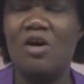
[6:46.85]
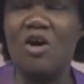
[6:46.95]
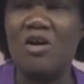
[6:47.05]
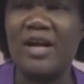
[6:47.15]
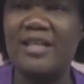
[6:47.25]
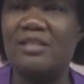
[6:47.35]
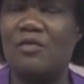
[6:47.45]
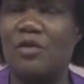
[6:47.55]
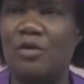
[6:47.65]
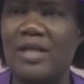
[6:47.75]
all kinds
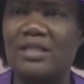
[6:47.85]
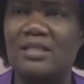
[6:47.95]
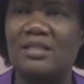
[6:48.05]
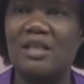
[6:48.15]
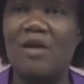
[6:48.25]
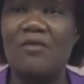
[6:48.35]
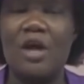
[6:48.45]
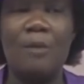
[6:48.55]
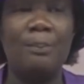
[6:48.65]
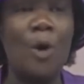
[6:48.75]
of crazy
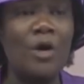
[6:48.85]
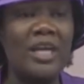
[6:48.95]
stuff.